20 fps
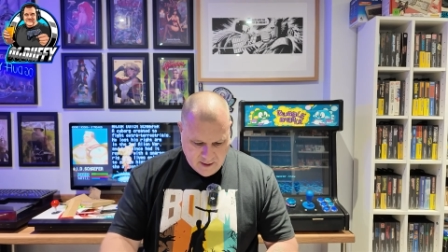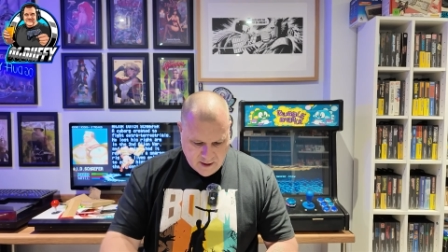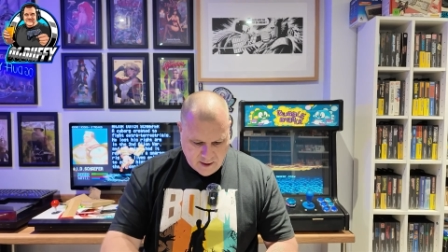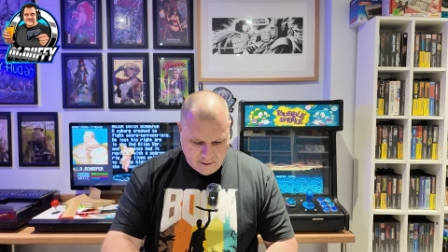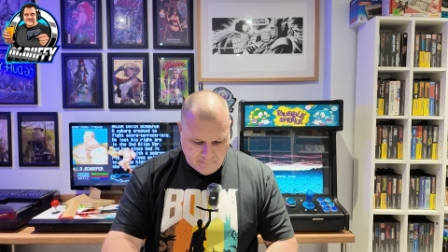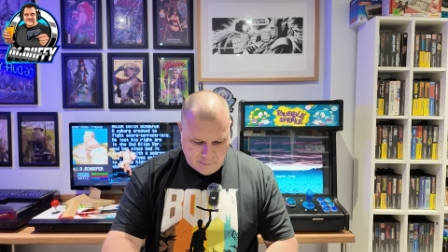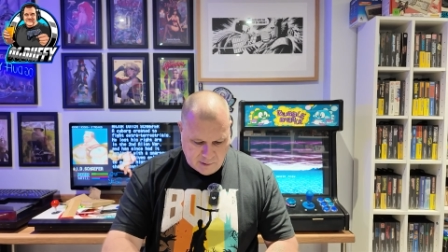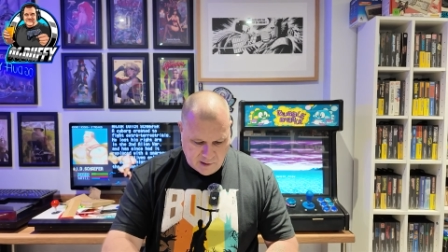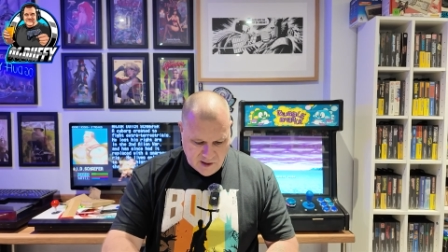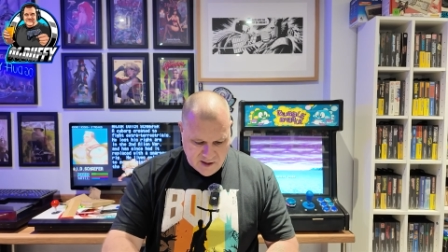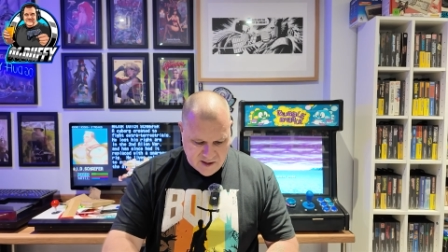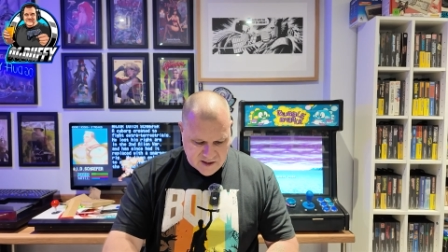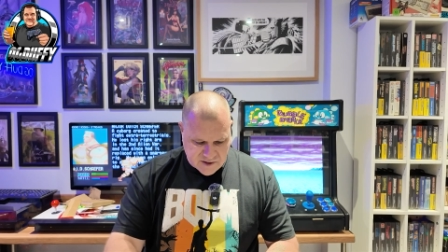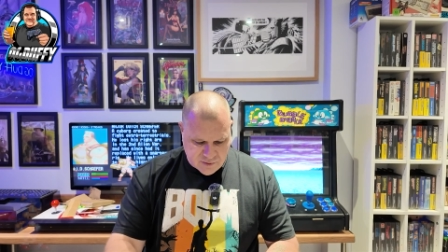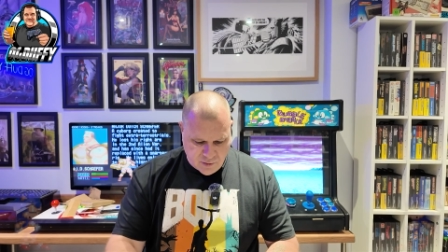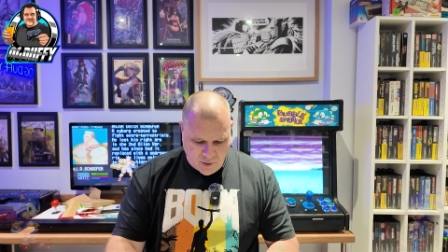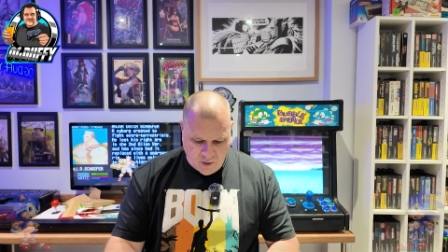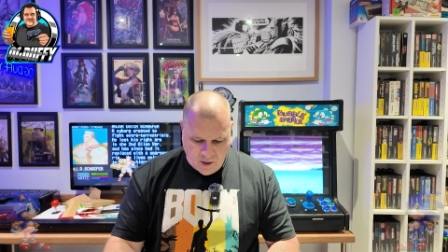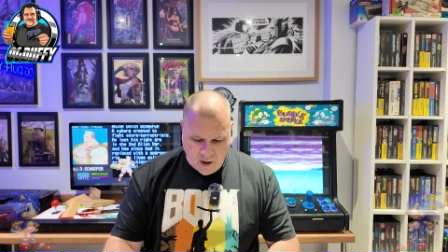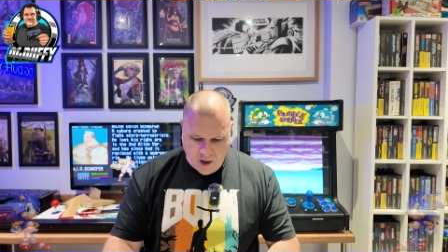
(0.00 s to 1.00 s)
complete as
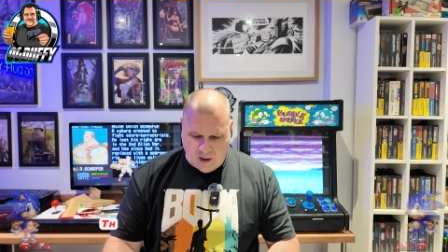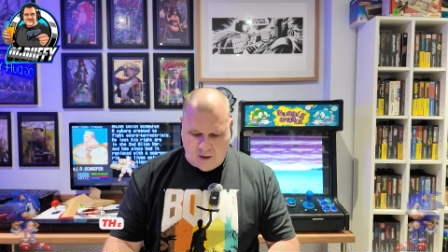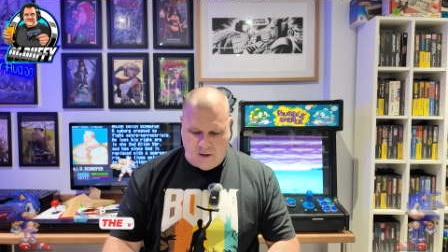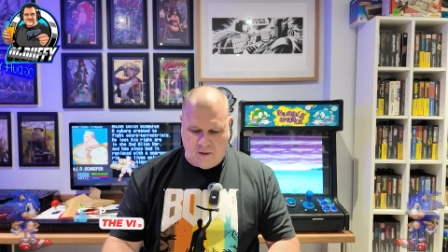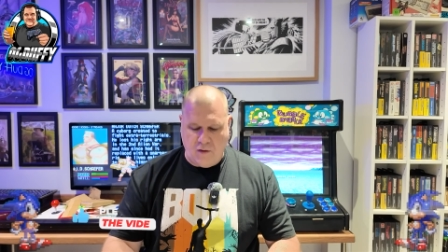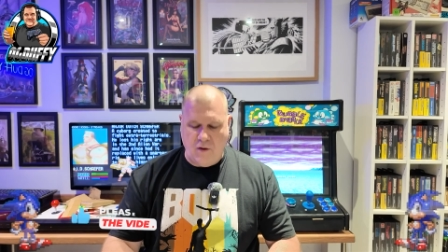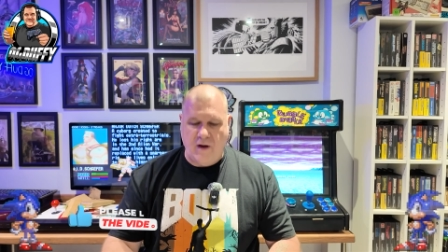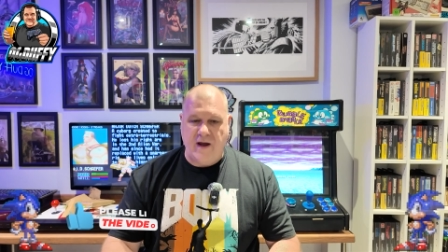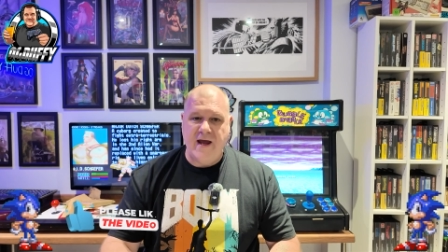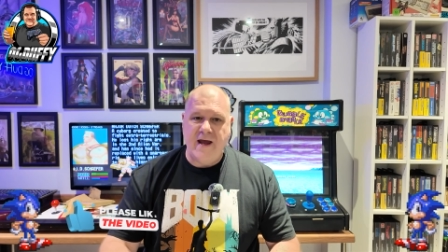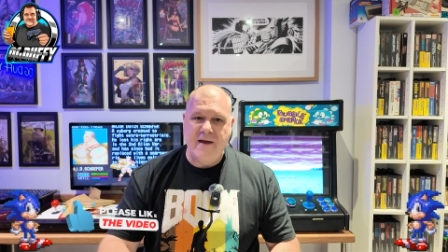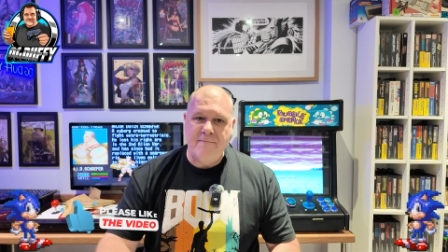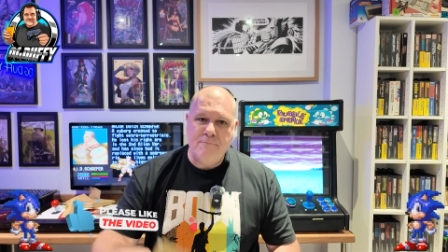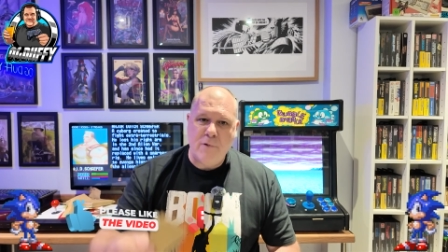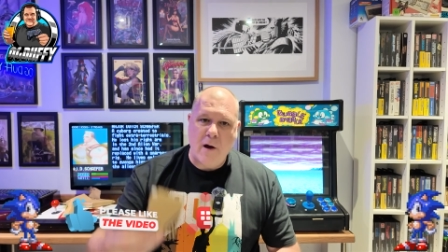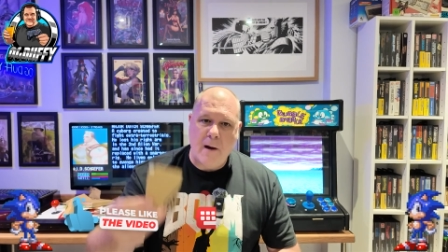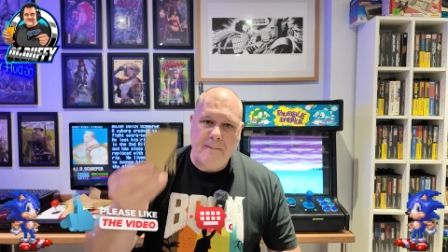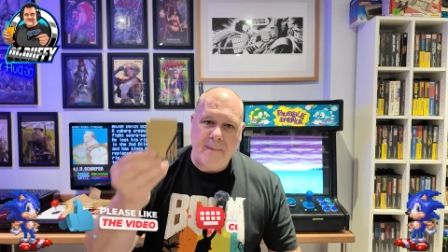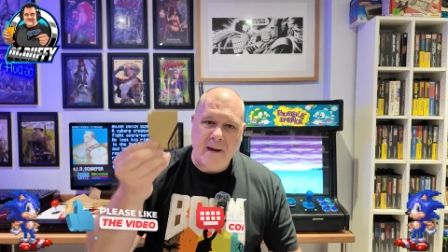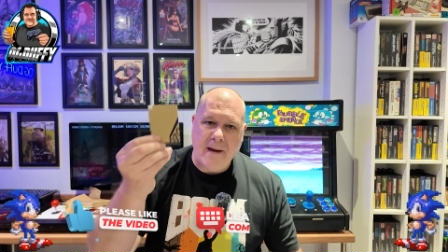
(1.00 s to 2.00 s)
well. Oh, look, he even
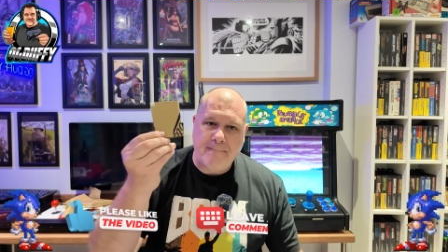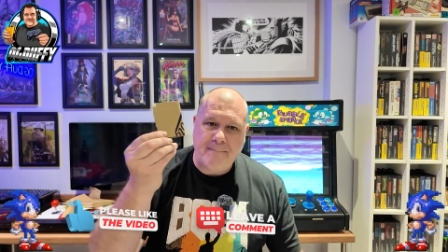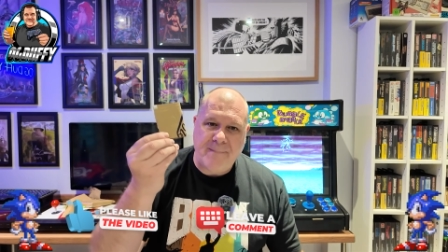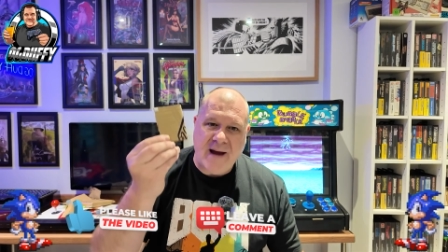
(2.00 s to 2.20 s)
put a bit of